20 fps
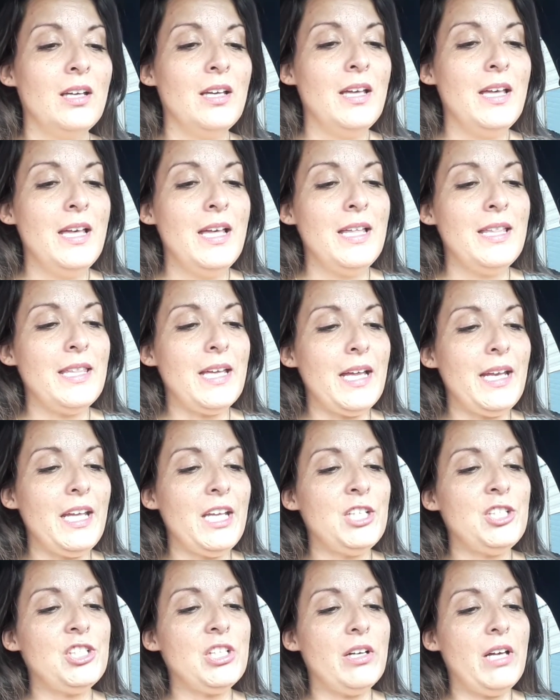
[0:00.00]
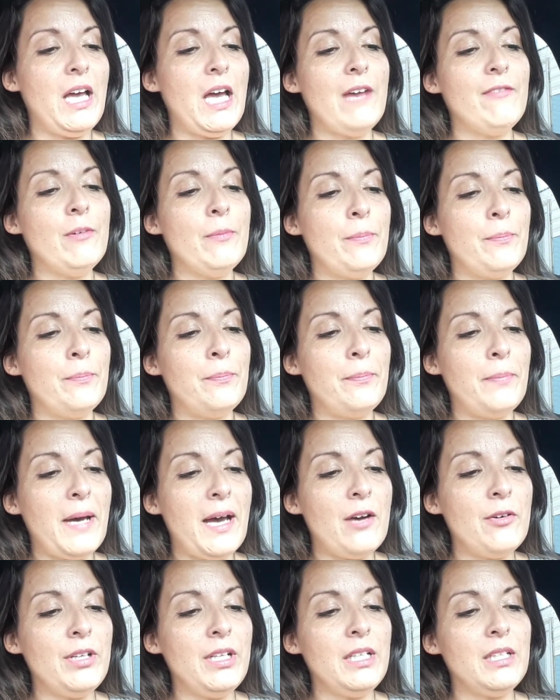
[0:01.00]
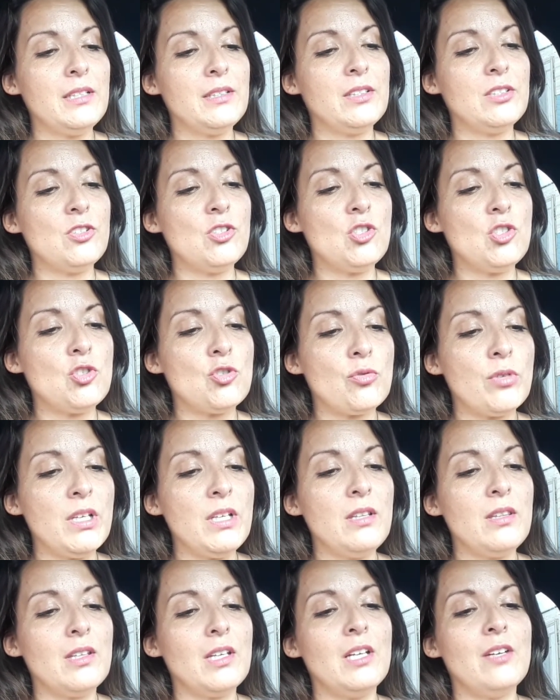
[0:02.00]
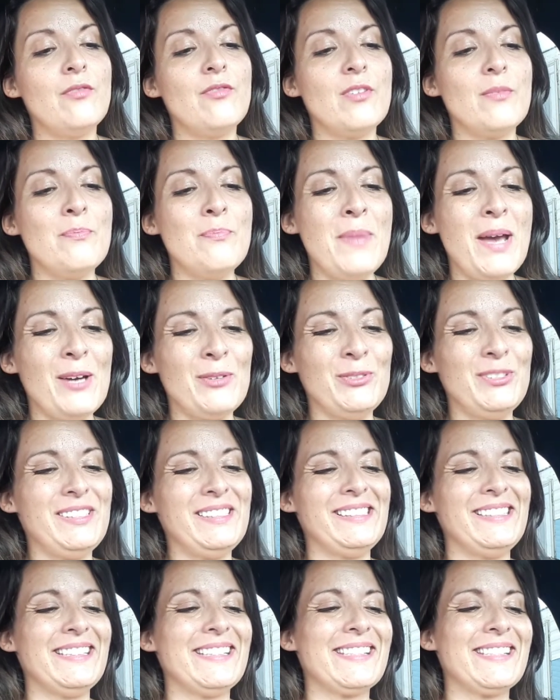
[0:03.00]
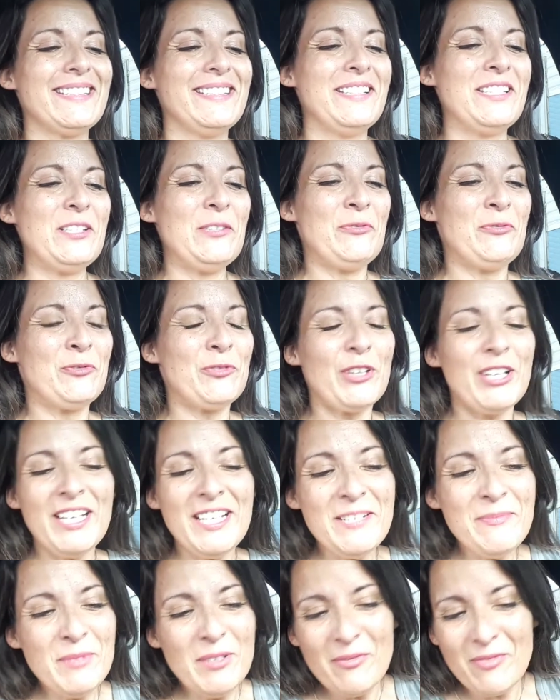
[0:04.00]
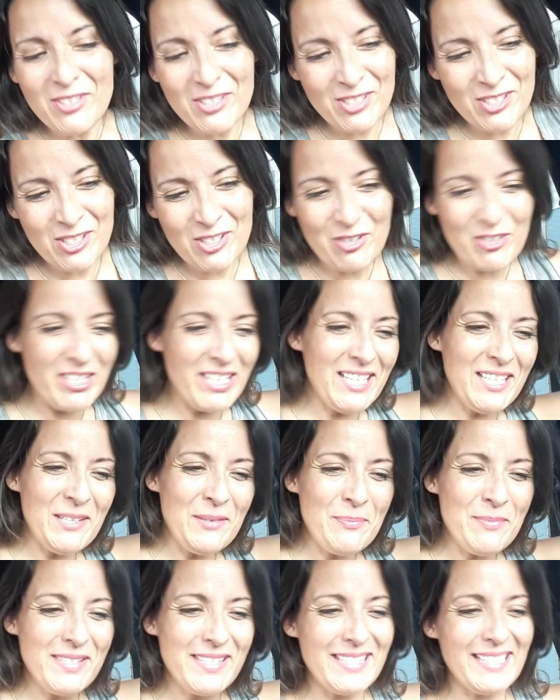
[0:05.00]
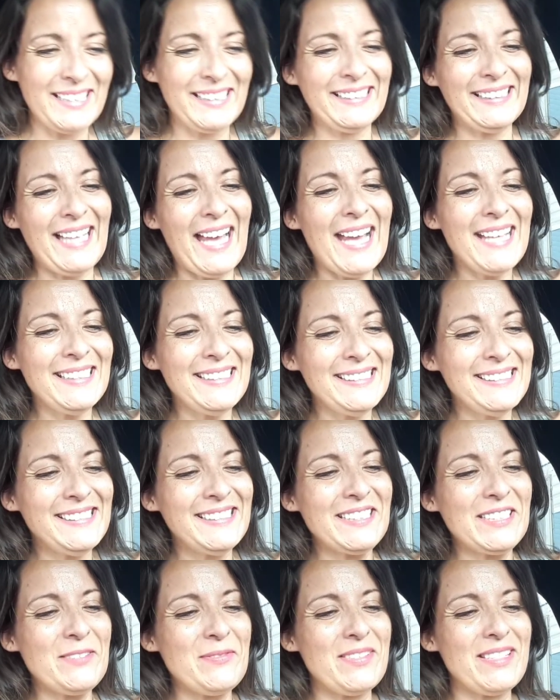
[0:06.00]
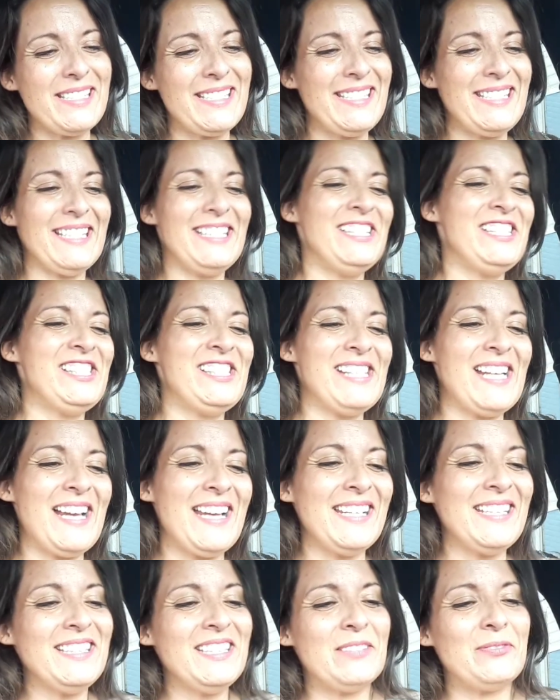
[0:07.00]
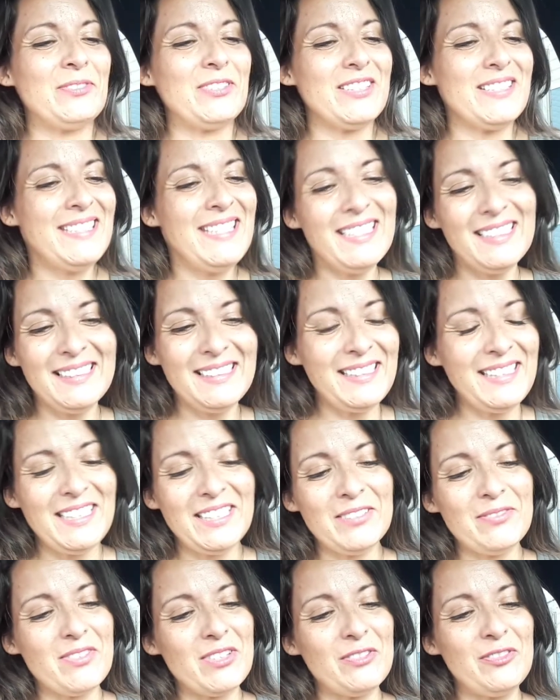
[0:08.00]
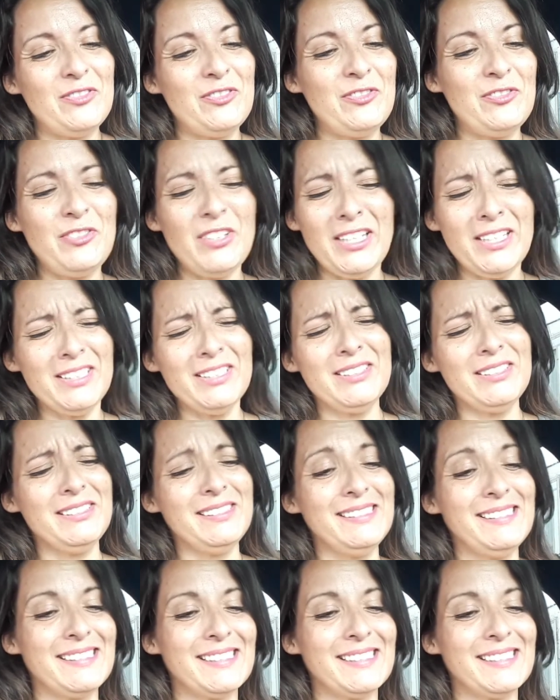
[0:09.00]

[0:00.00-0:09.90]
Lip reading: that it shall have about it the strength of the mountains, the freedom of the streams, the gladness of the sunshine, the fertility of the fields,